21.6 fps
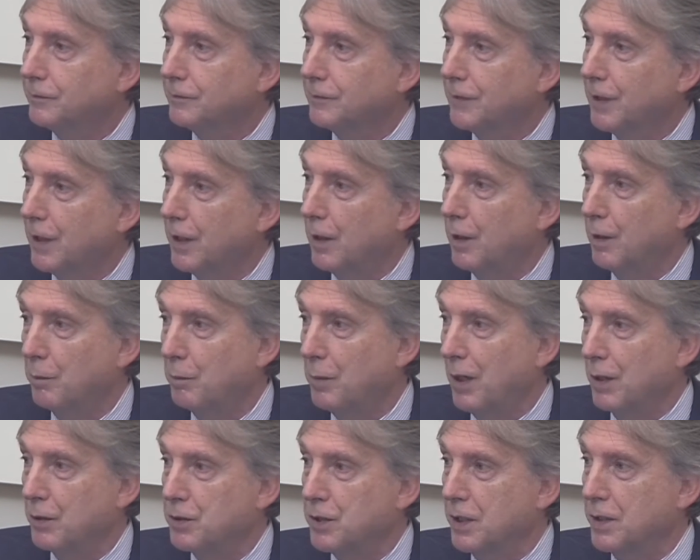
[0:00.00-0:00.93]

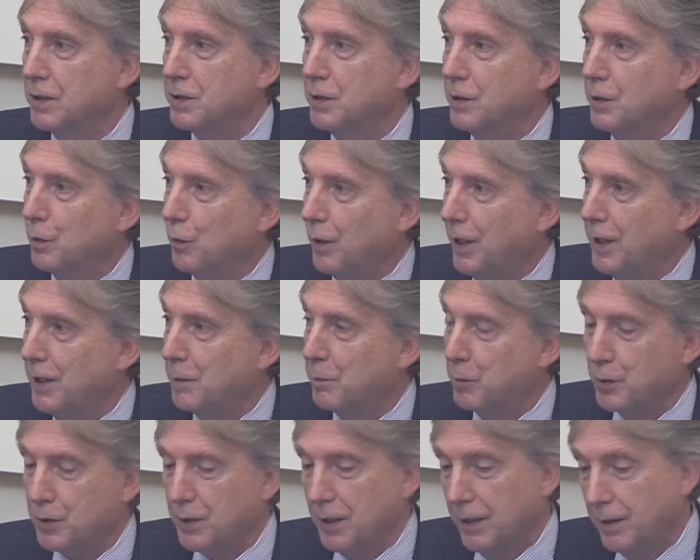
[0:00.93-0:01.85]
about 60 to
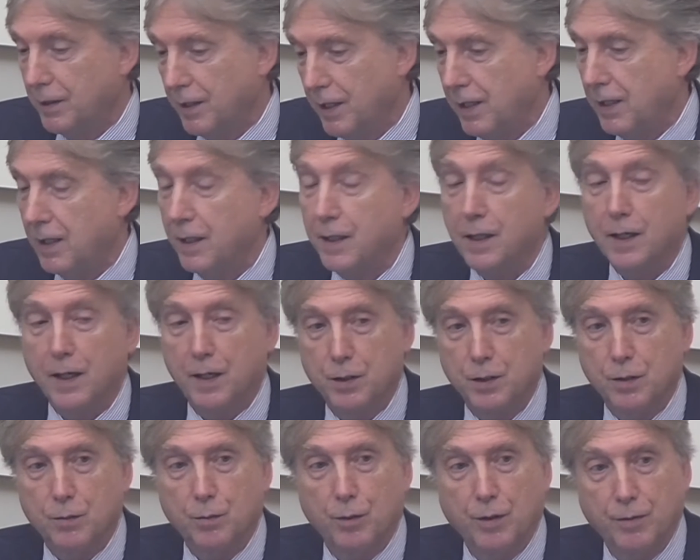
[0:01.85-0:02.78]
80% in the
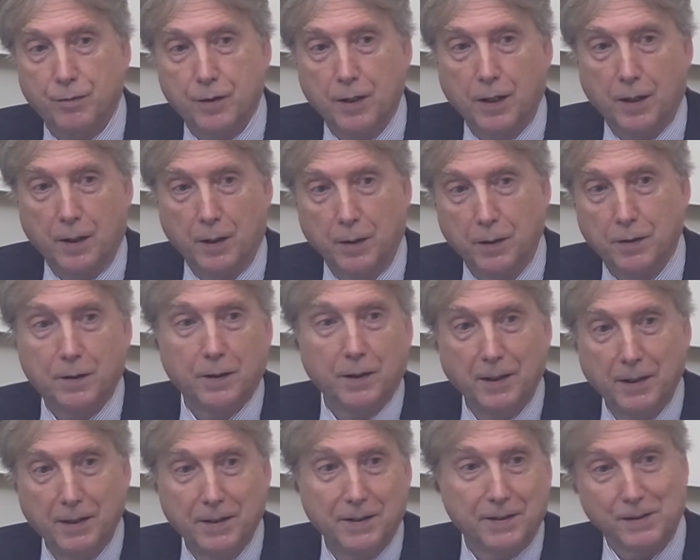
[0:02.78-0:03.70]
cases we've studied.
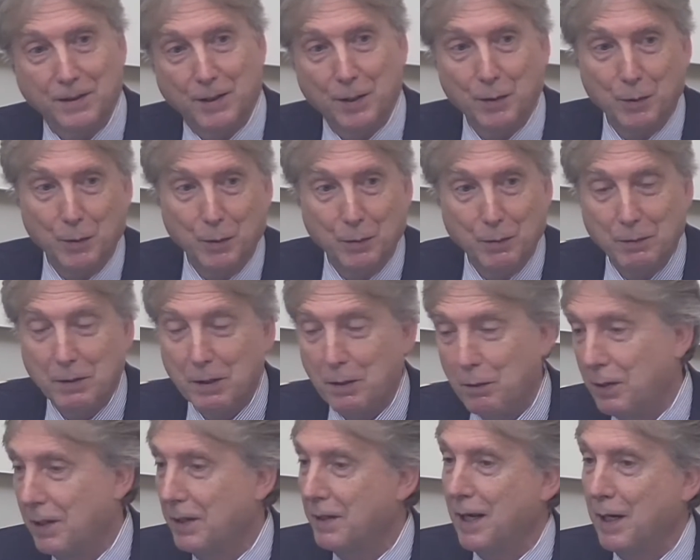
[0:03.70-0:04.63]
So
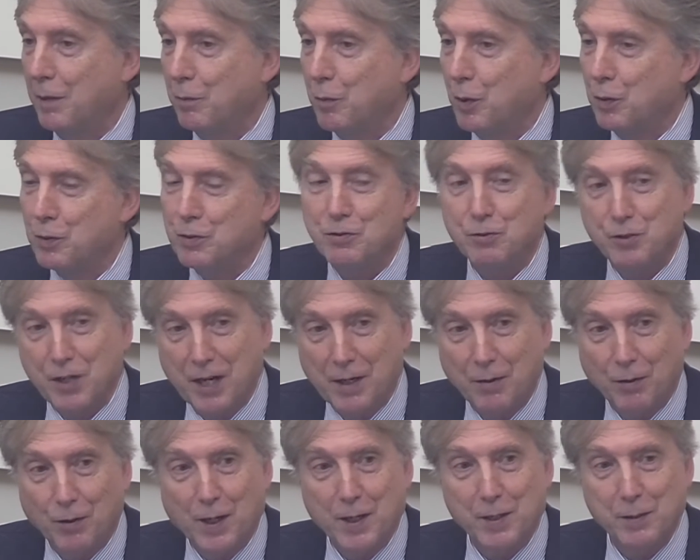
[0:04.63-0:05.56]
again, I won't
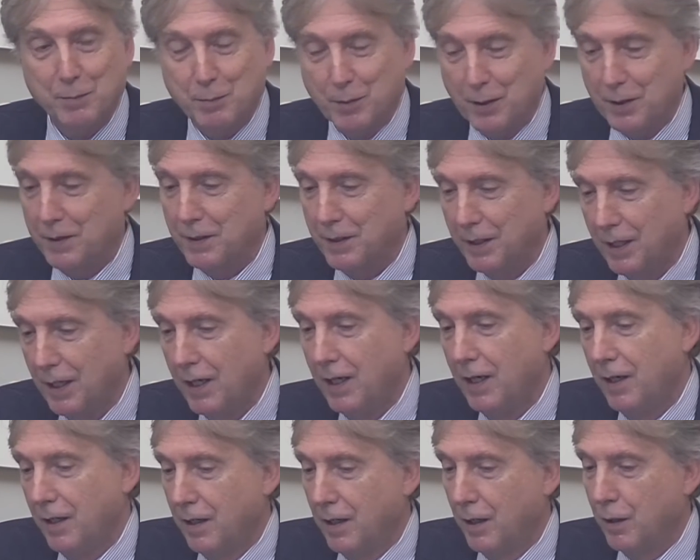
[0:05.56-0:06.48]
generalize, but
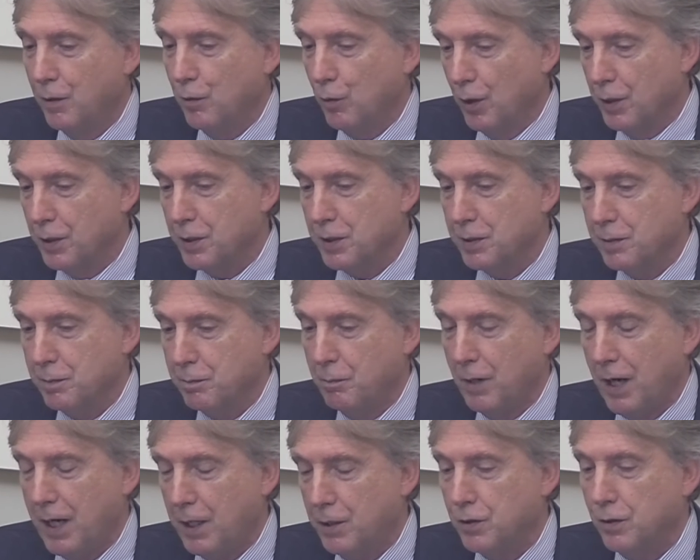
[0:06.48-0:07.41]
across
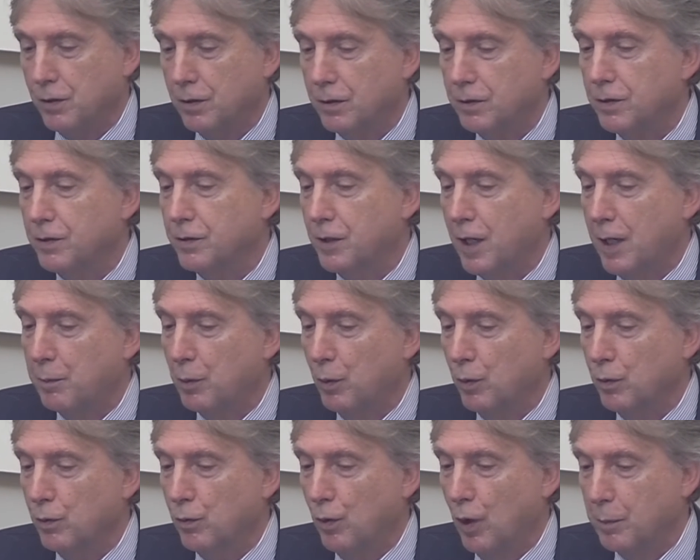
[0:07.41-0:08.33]
major
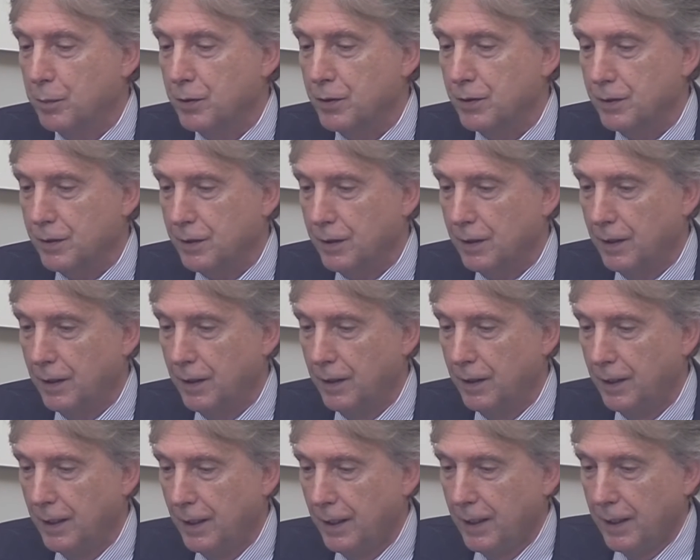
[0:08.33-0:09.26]
staple crops
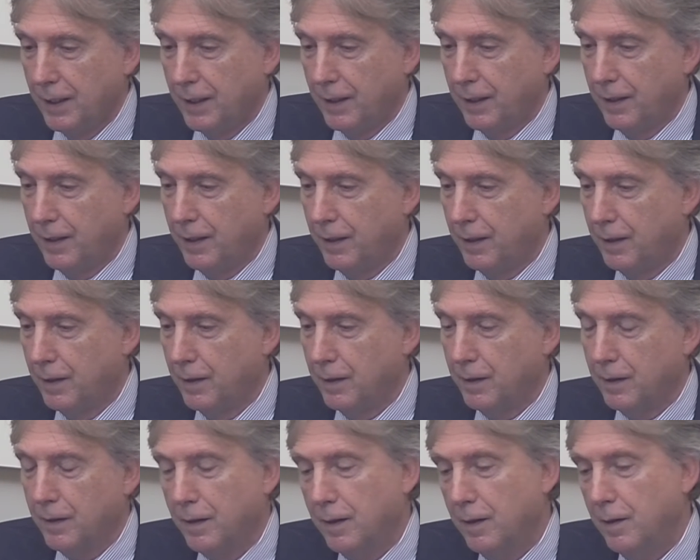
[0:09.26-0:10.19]

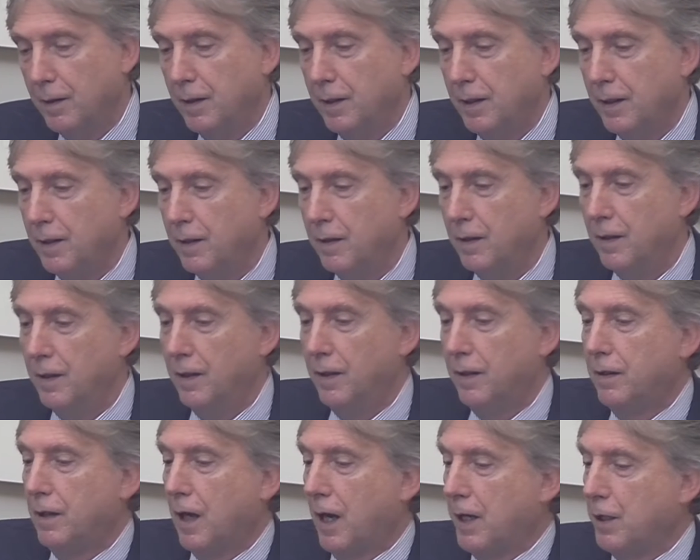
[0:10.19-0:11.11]
in
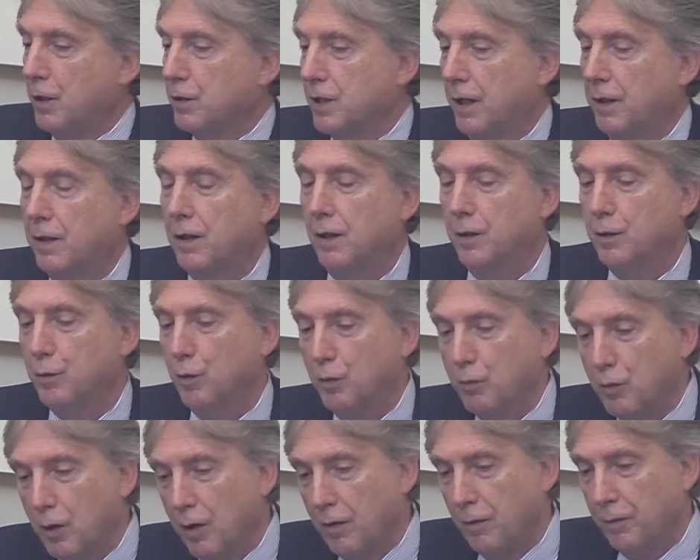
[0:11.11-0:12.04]
9 or 10
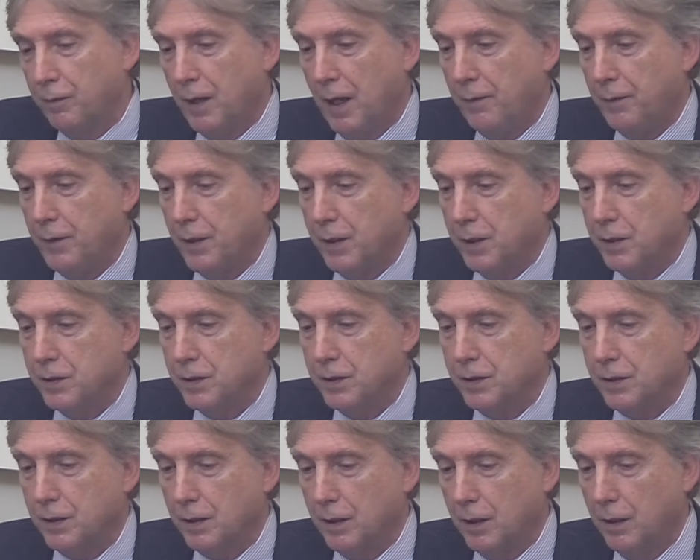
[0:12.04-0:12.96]
countries where we've done
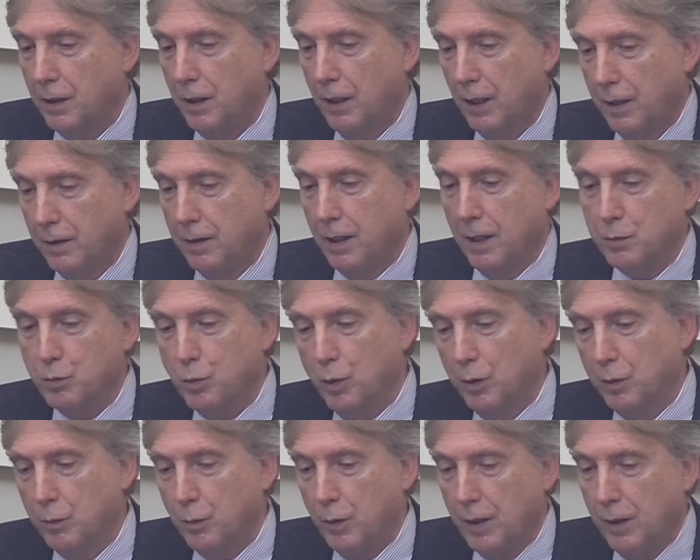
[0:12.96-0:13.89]
this, that's
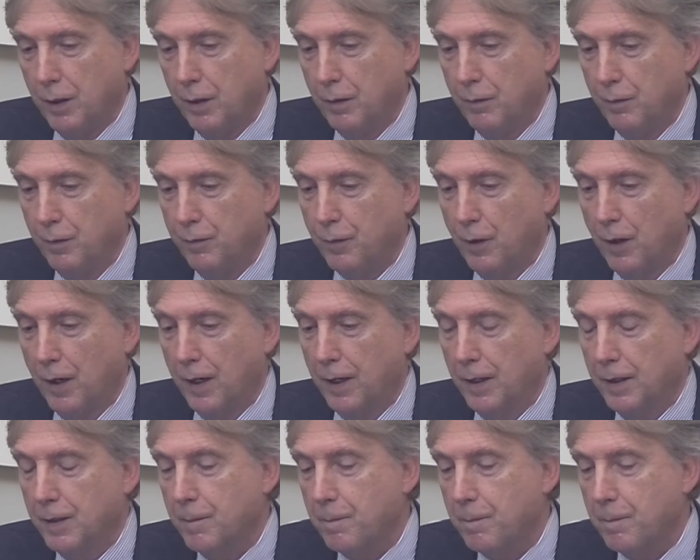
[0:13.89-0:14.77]
what we find.